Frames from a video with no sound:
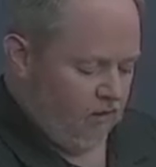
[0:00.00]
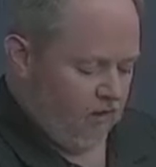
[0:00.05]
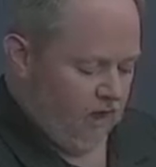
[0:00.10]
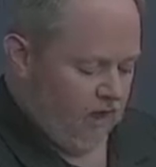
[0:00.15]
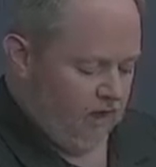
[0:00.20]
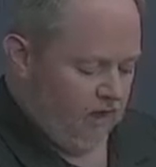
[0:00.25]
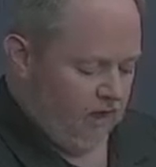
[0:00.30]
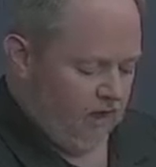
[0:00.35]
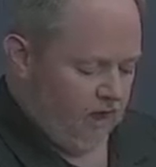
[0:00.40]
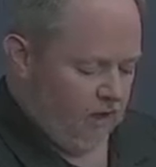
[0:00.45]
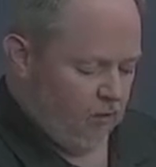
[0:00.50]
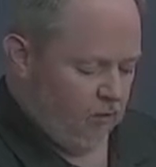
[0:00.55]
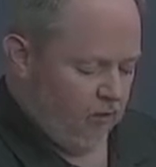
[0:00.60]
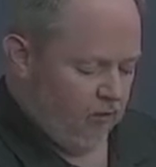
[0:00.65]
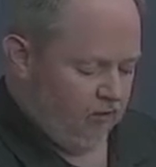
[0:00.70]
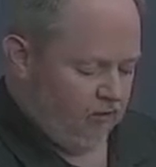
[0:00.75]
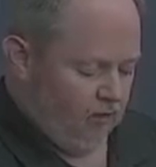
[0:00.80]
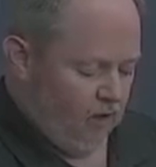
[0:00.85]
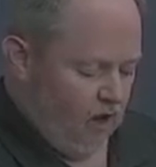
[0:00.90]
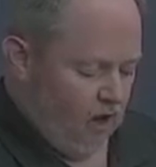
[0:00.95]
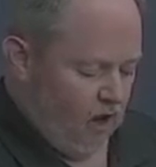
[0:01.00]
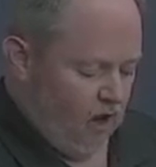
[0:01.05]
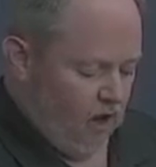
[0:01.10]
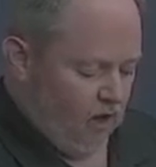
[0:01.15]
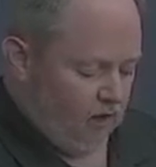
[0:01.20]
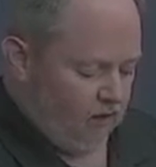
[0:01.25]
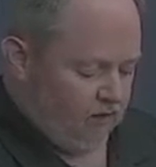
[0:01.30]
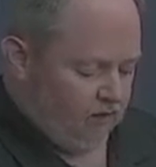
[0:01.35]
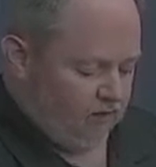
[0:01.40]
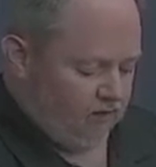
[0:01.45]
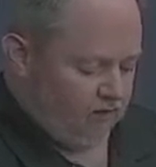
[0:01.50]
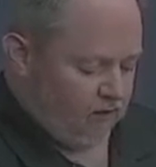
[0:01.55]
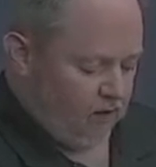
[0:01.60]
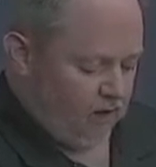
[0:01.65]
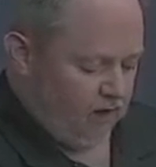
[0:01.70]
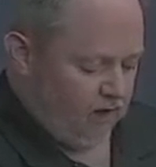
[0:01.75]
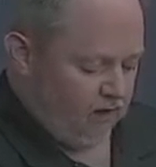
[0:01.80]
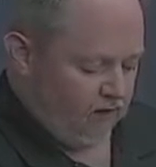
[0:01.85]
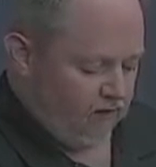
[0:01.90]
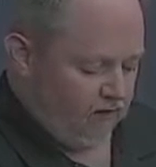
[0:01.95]
that enables the hawk to
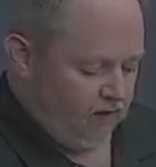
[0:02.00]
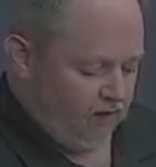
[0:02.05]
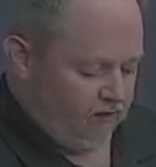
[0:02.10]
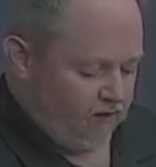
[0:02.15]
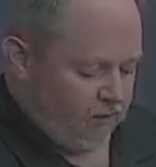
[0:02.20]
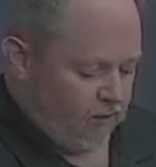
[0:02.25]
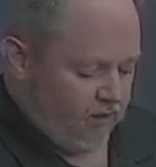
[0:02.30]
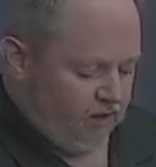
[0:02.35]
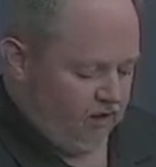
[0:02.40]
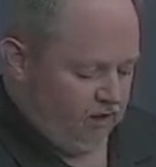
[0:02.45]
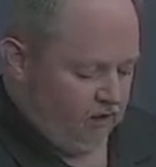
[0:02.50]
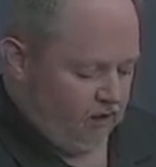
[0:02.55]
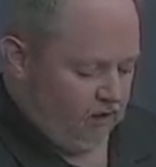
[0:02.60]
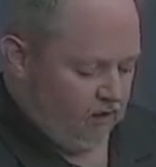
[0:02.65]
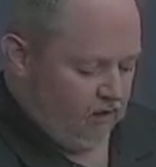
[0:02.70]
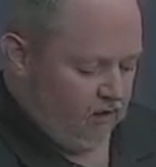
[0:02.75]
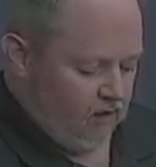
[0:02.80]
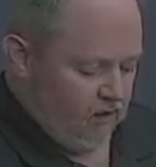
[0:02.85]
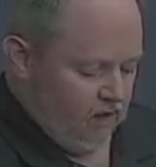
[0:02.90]
strike at that speed,